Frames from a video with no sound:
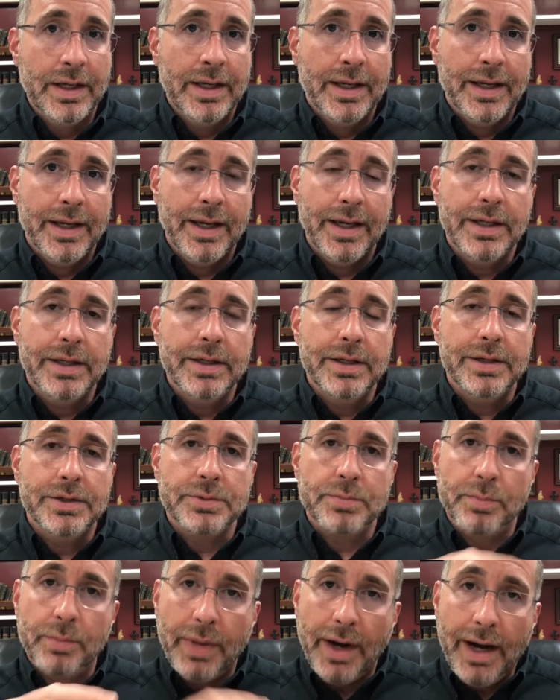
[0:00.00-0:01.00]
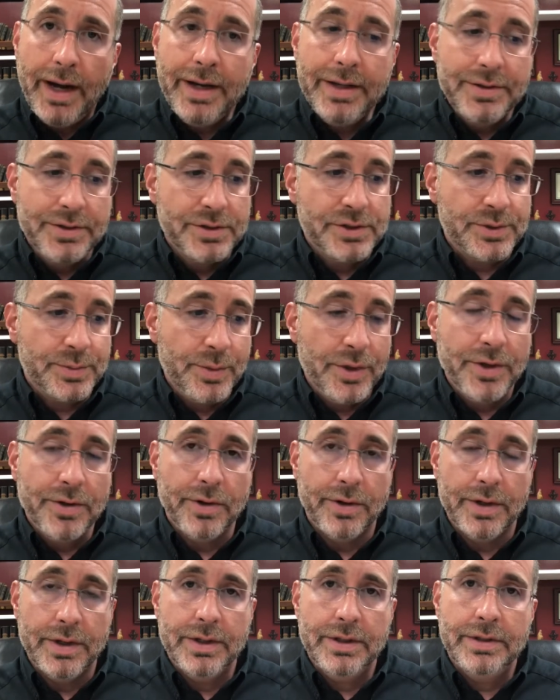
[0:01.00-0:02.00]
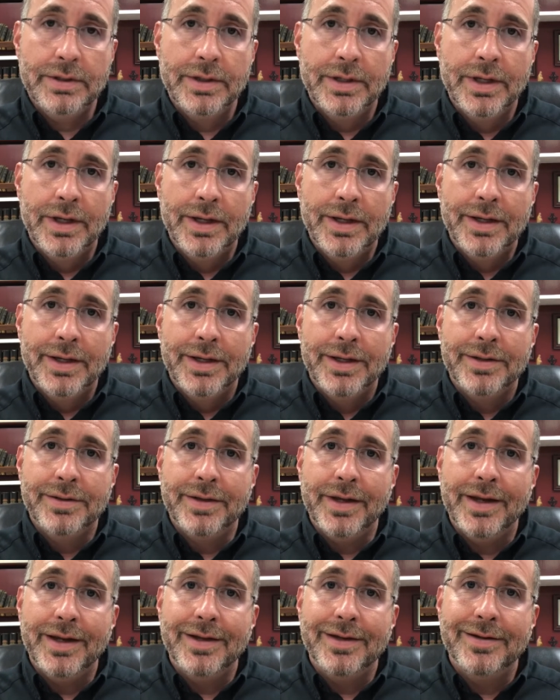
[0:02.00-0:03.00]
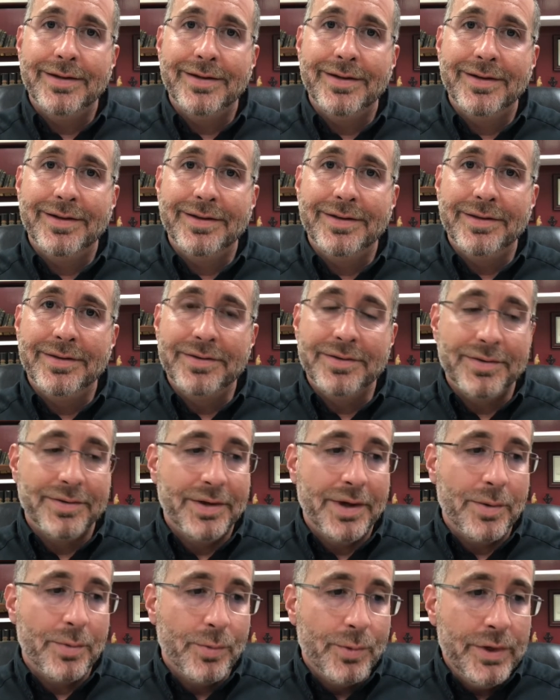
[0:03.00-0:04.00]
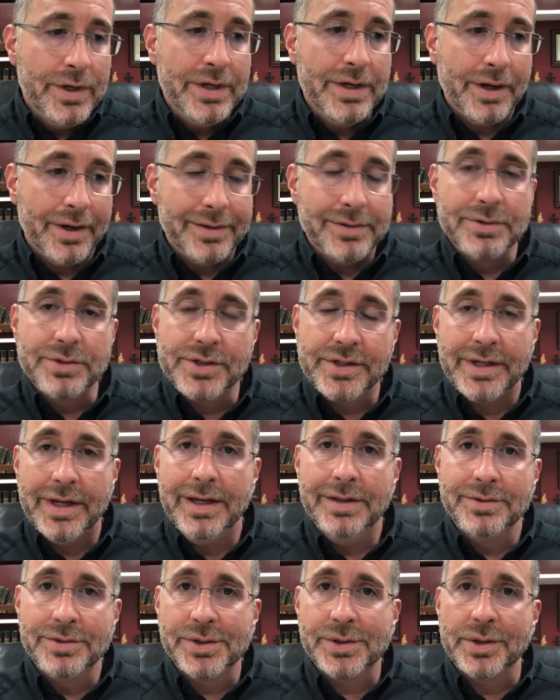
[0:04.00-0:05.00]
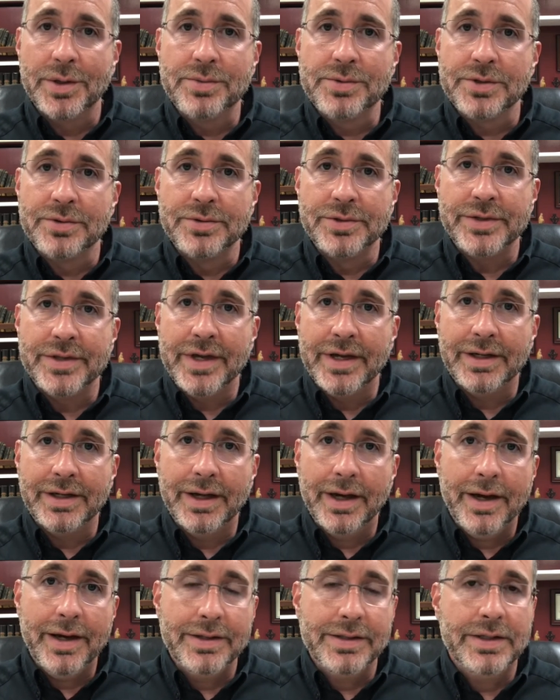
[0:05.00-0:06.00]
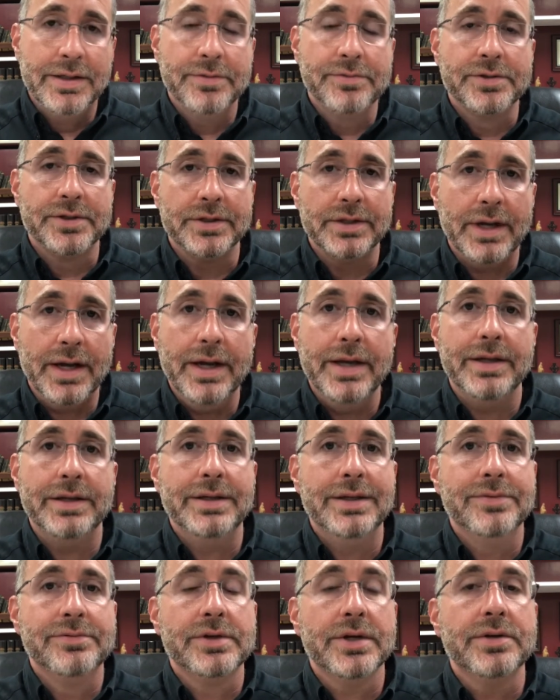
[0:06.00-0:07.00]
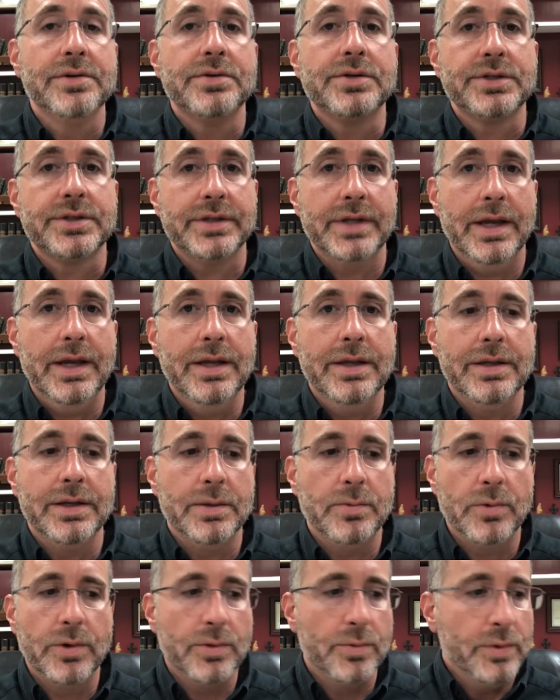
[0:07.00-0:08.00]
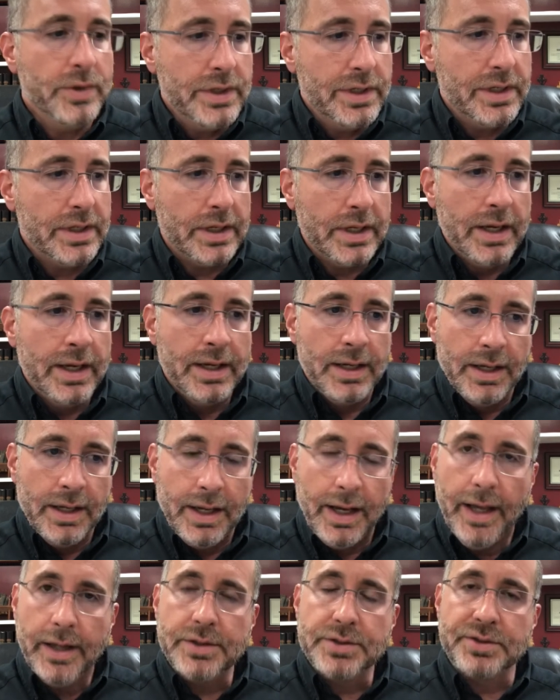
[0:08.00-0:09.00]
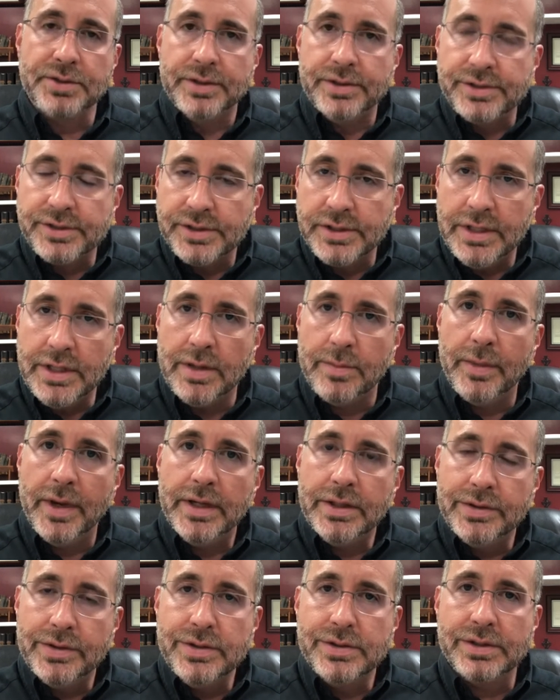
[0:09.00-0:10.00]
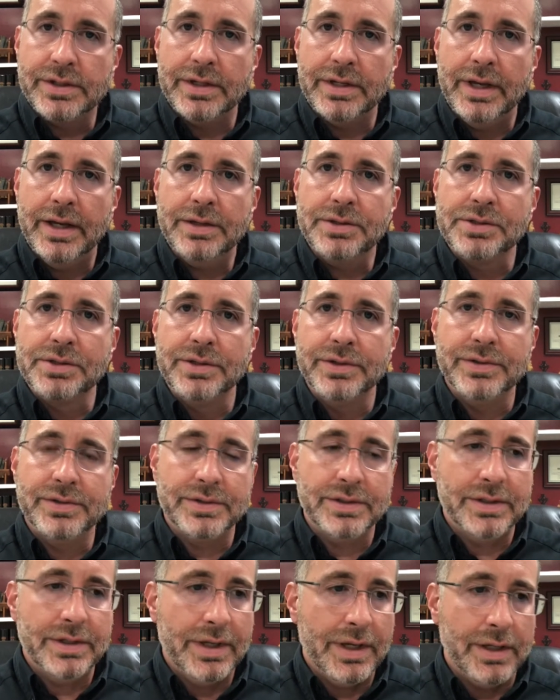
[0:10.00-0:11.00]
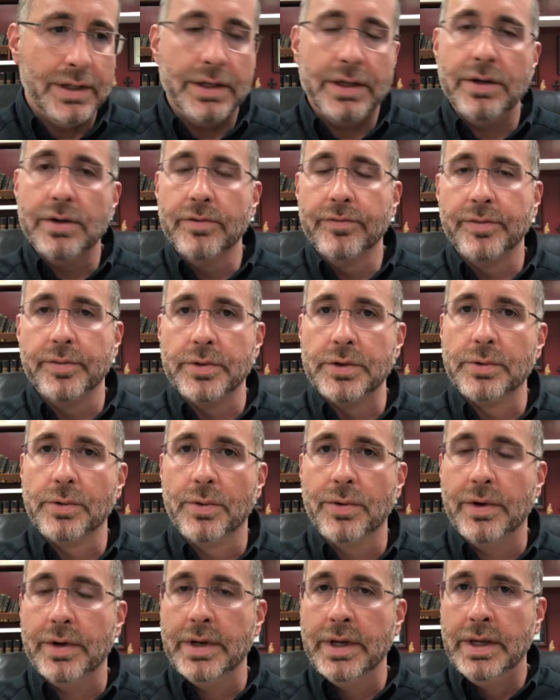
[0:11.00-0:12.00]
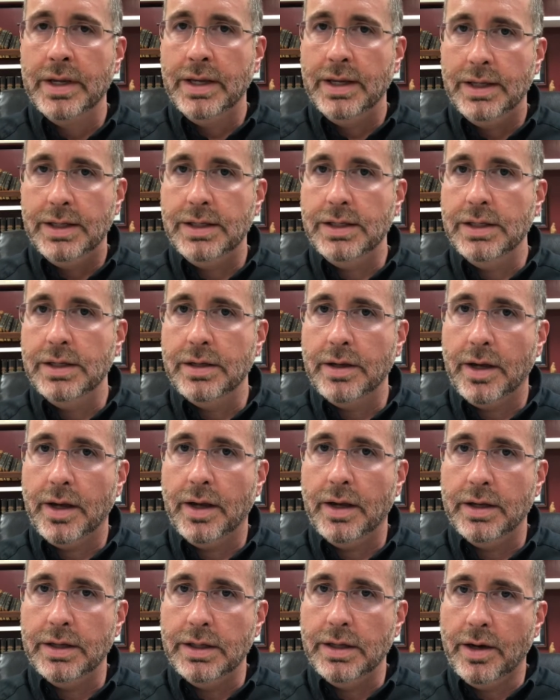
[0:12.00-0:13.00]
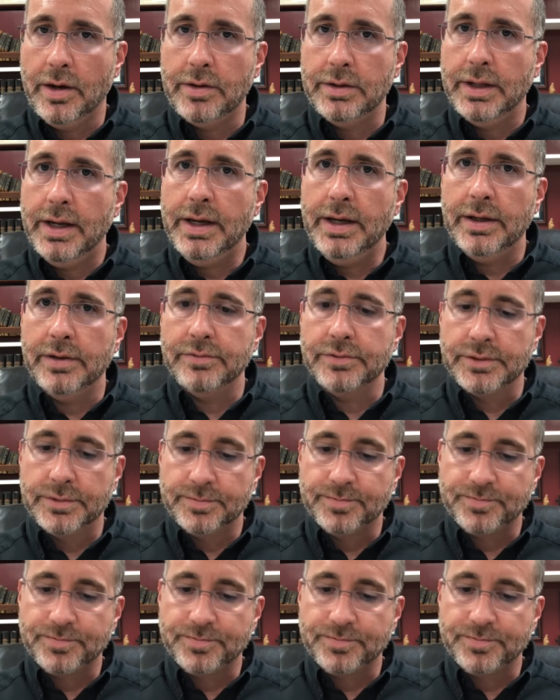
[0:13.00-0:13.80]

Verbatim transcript: and it is by the Spirit that that we understand the scriptures, that God gives light, gives understanding, where we can actually see and make these connections and, and hear from the Lord in, uh, in our lives.